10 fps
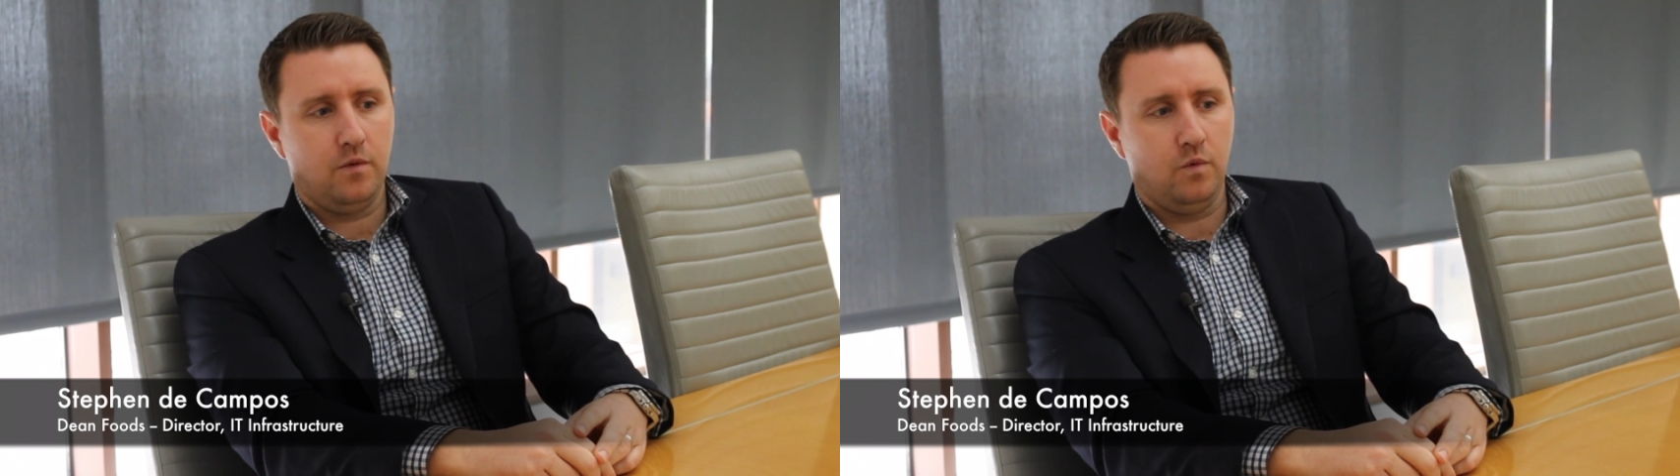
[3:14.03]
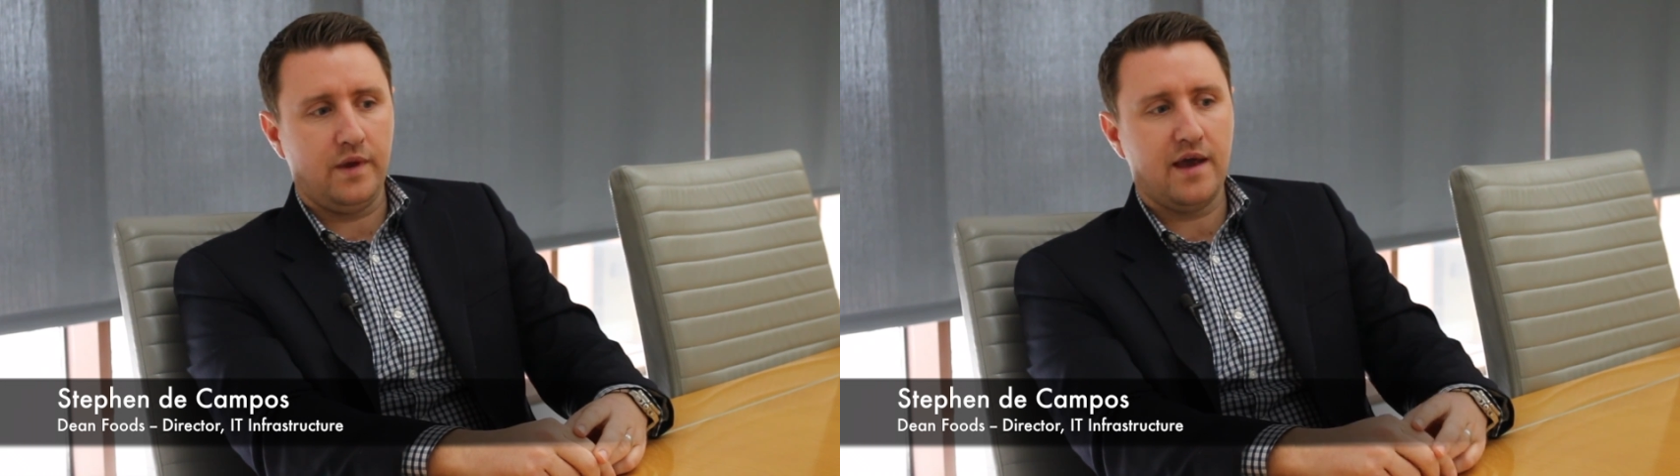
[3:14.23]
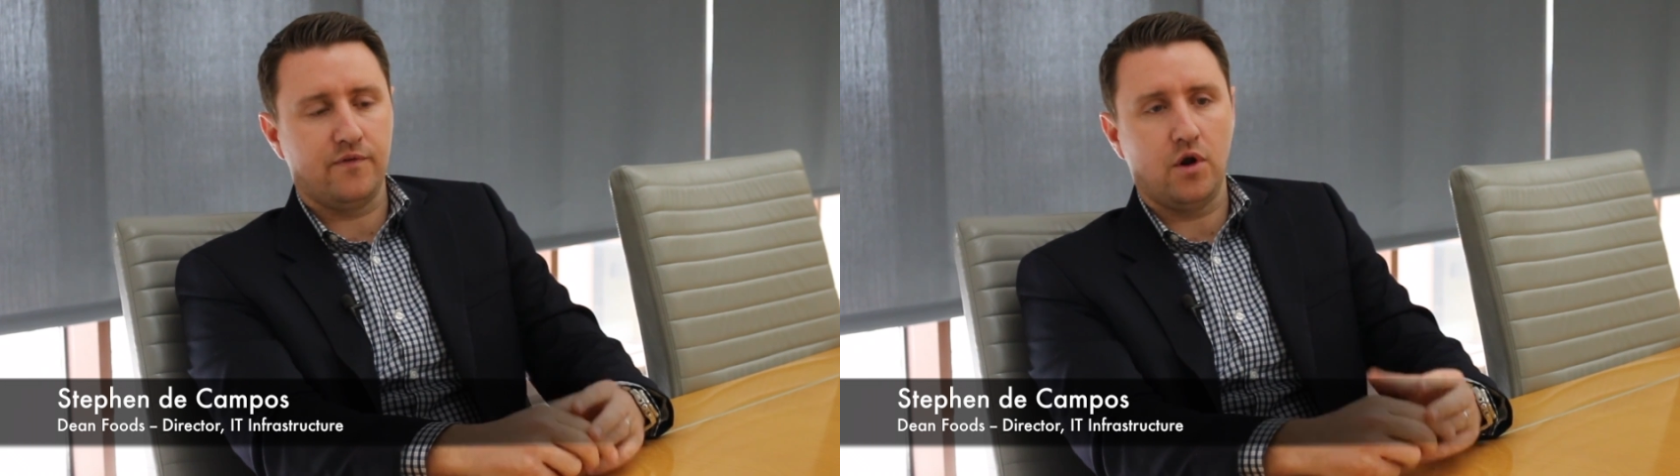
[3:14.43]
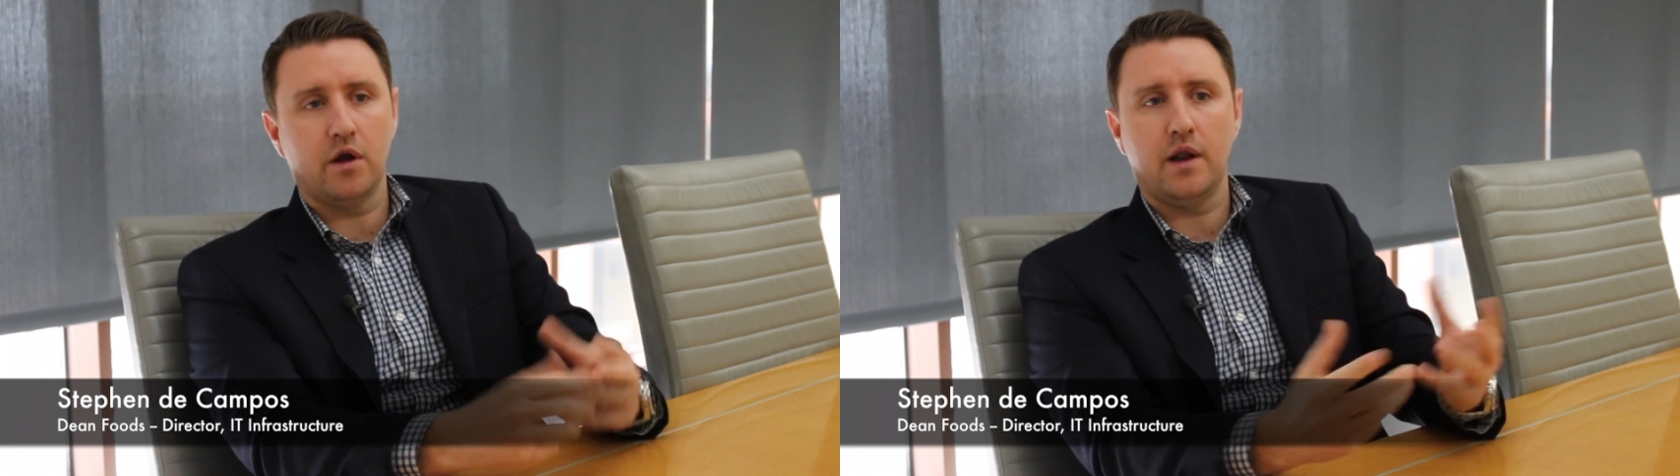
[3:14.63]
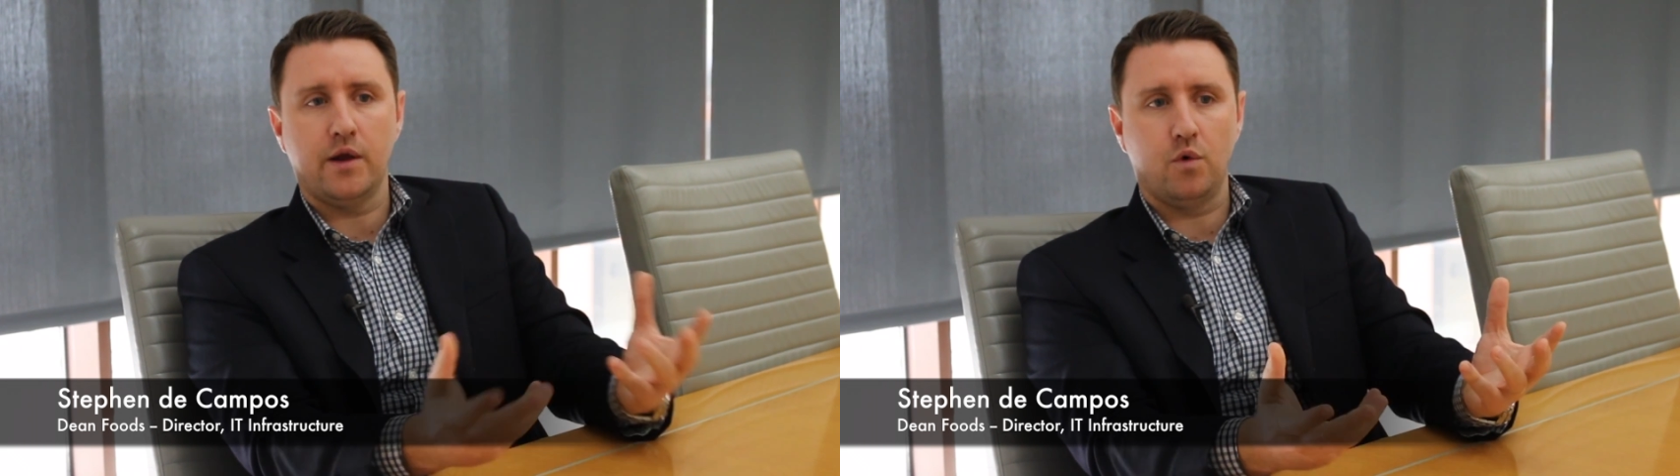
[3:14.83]
we have an
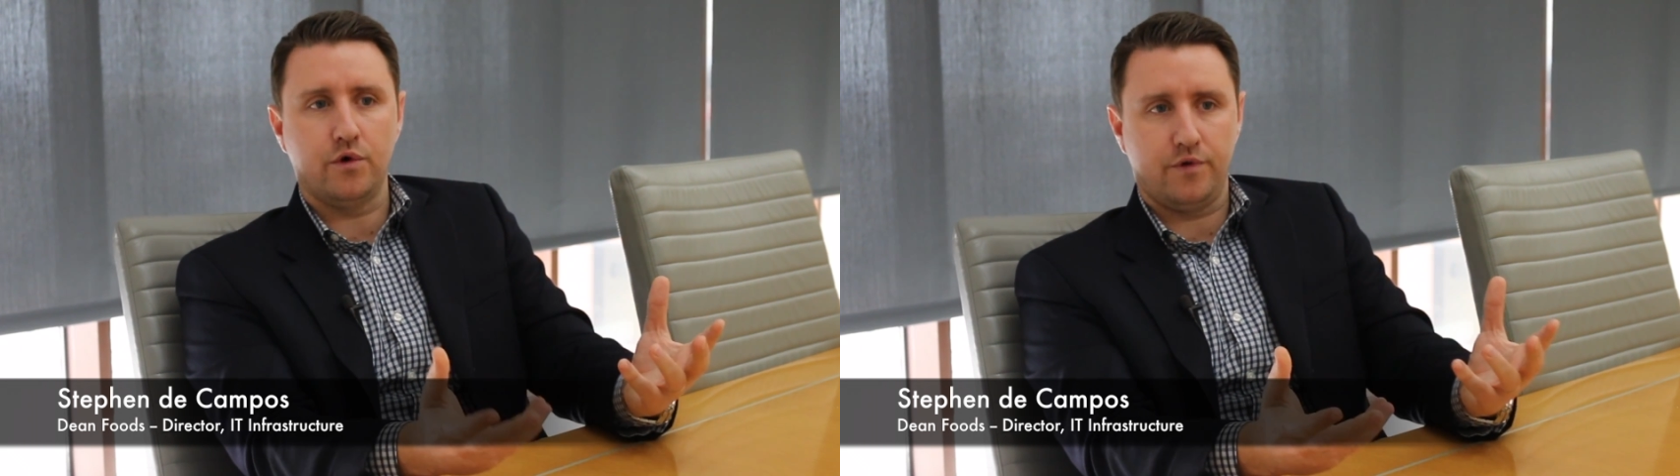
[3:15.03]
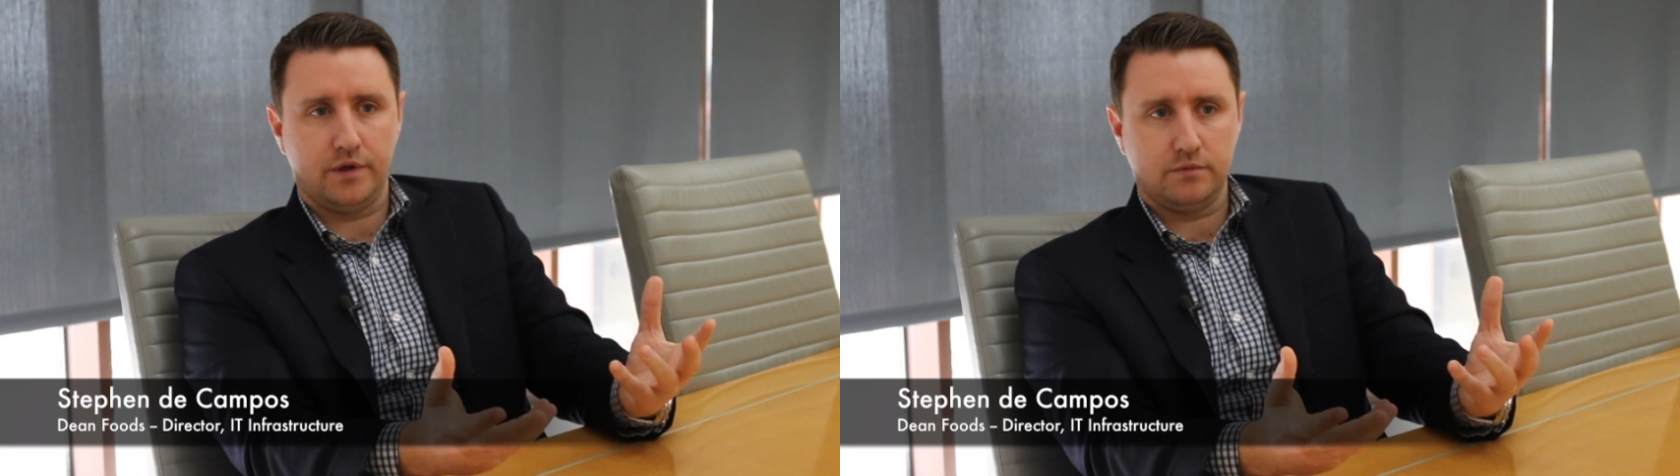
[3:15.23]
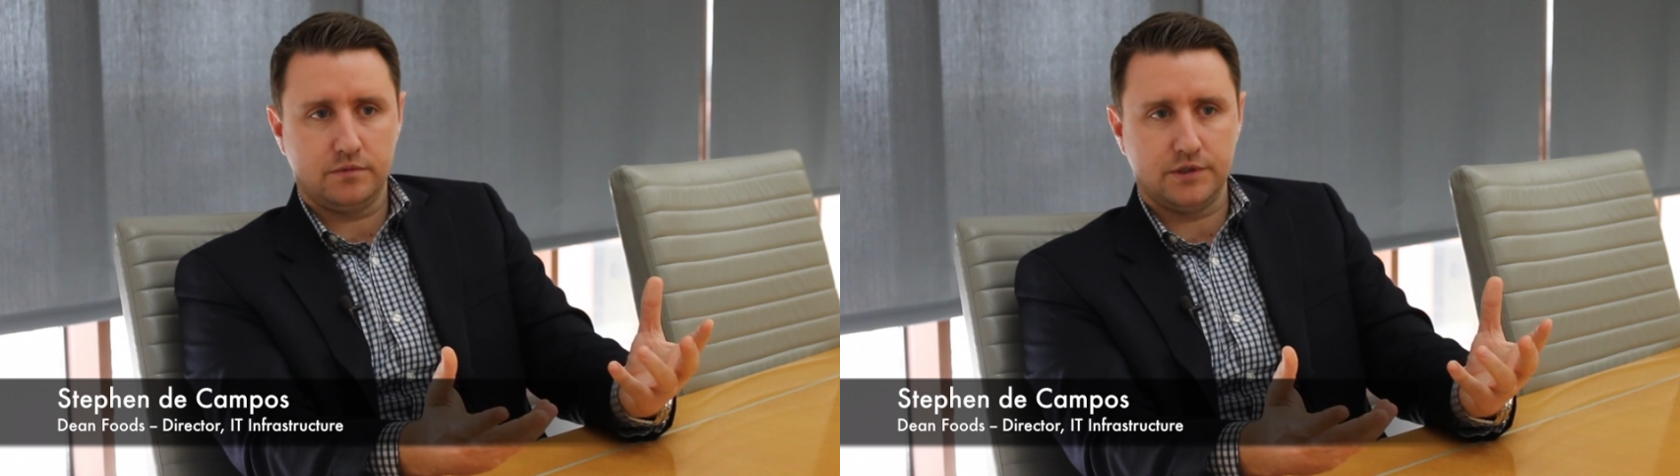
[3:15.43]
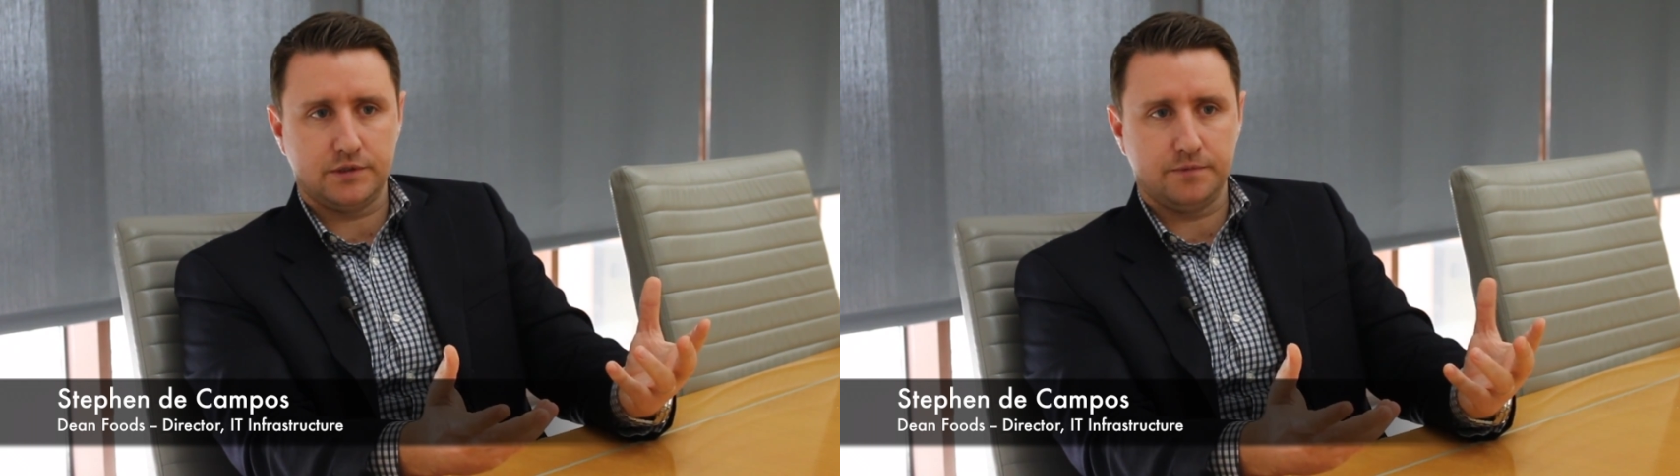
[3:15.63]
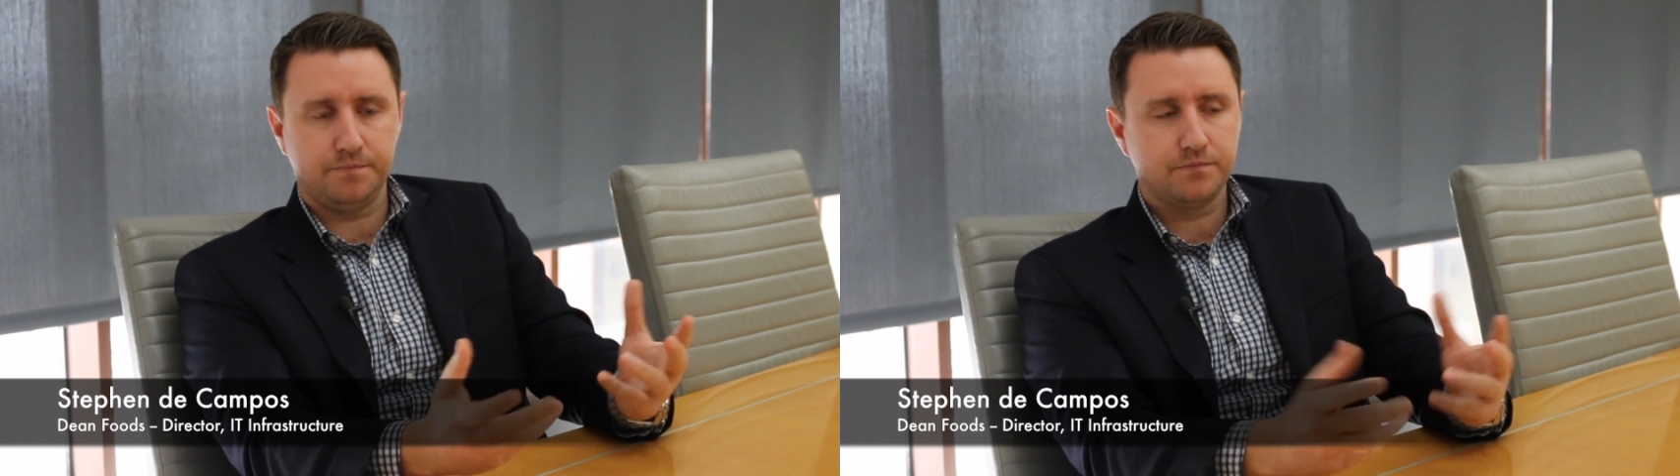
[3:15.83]
online ordering
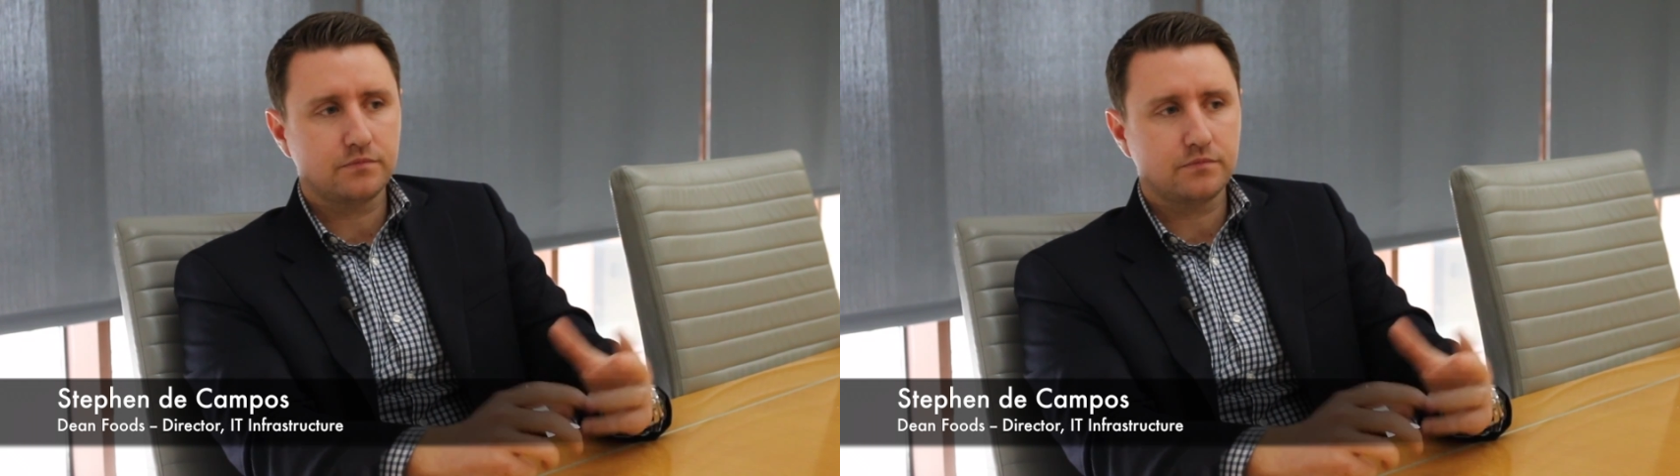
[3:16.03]
system.